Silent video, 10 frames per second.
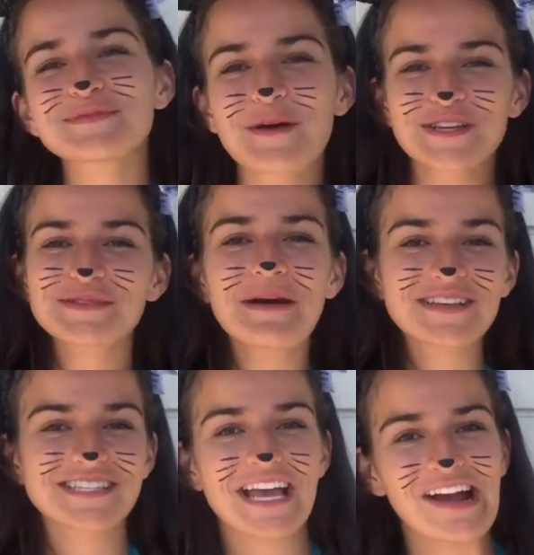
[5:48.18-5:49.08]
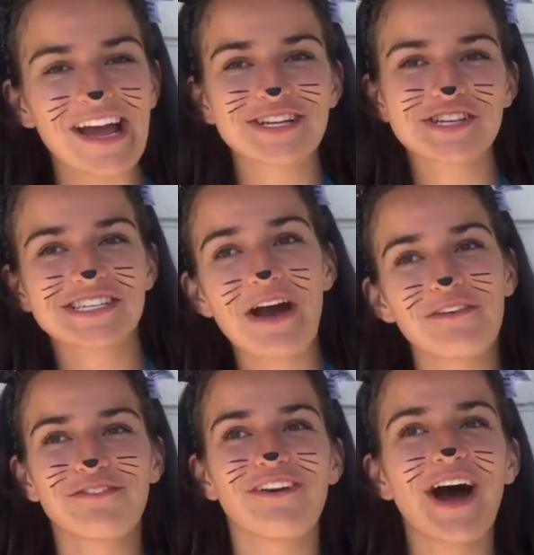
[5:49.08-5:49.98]
miss most about Sarah is just
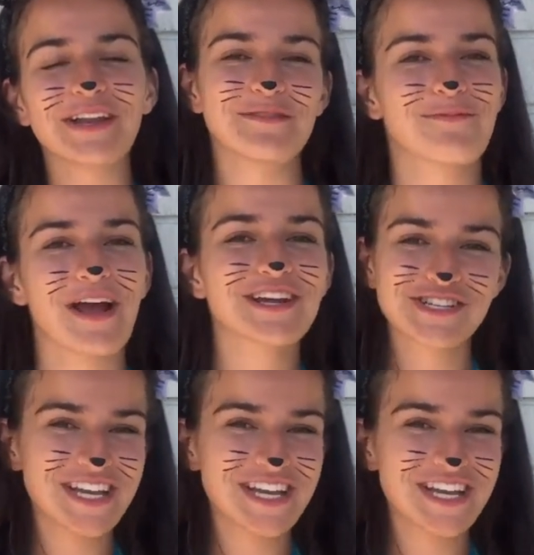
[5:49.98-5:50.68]
how fun and bright